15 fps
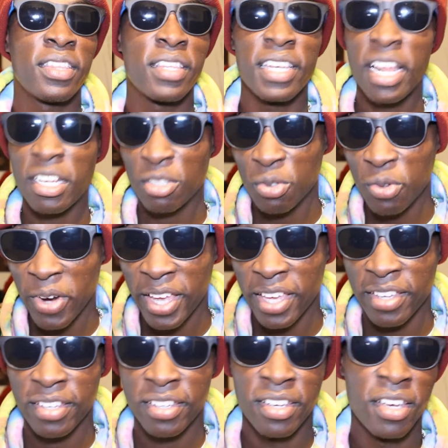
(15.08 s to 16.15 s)
then that's
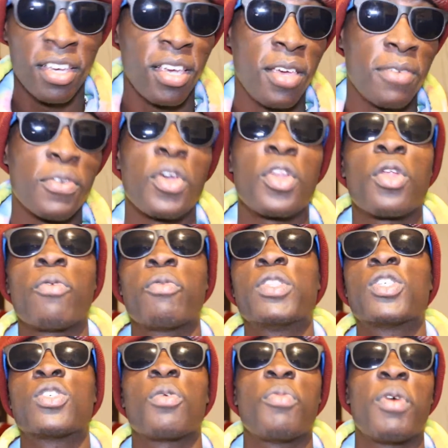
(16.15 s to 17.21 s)
great. If you're in love
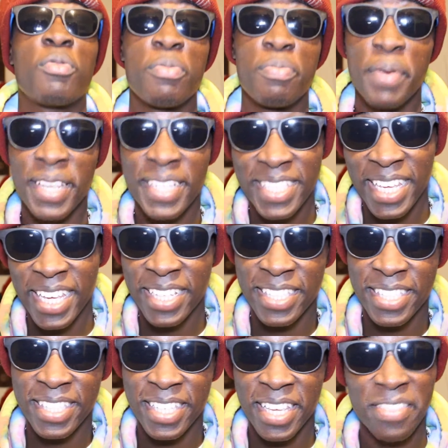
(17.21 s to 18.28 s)
with someone with big
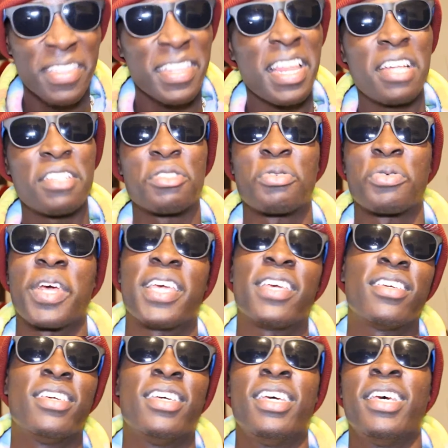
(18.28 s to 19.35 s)
tits, then that's
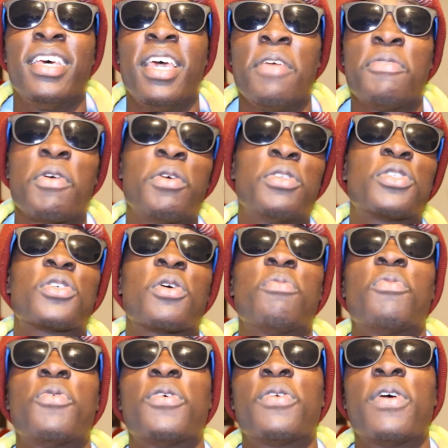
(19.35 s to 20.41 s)
great. If you're with
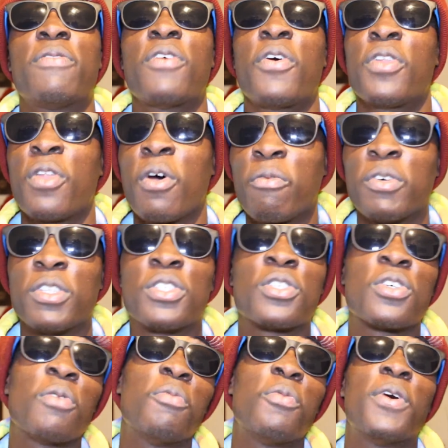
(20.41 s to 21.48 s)
someone if you're in love with
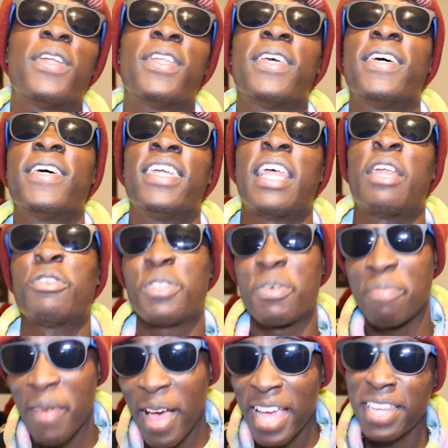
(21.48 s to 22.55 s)
someone that
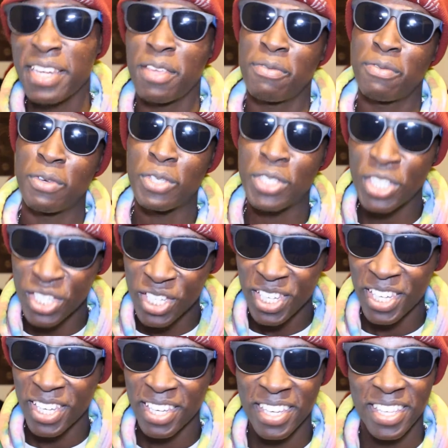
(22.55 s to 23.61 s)
doesn't mind if you
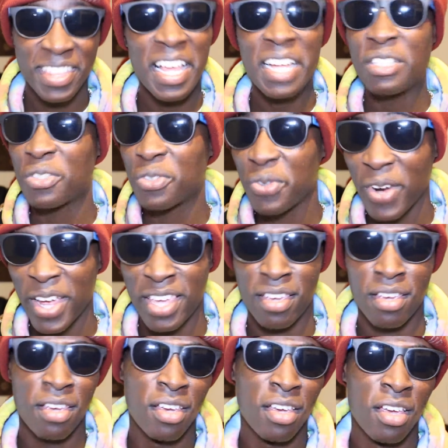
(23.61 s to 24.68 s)
cheat, that's
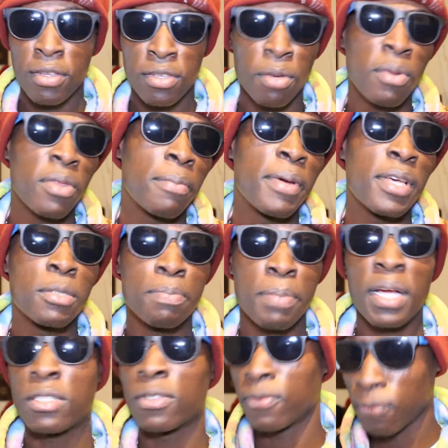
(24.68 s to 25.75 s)
great. Some of the best
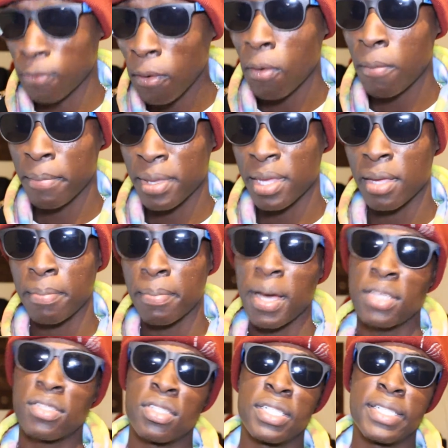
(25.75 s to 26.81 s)
parts for me,
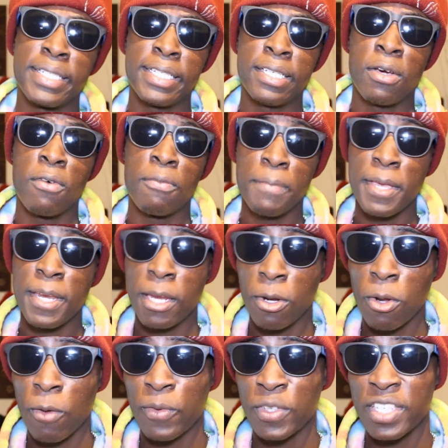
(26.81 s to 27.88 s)
personally, of being
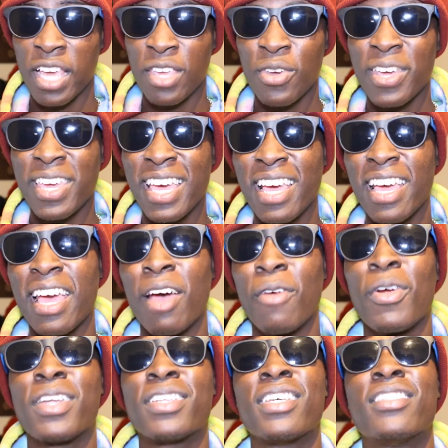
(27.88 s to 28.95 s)
in love is that you get
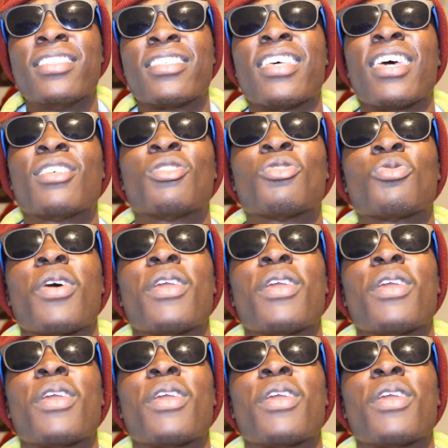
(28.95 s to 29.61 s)
guaranteed sex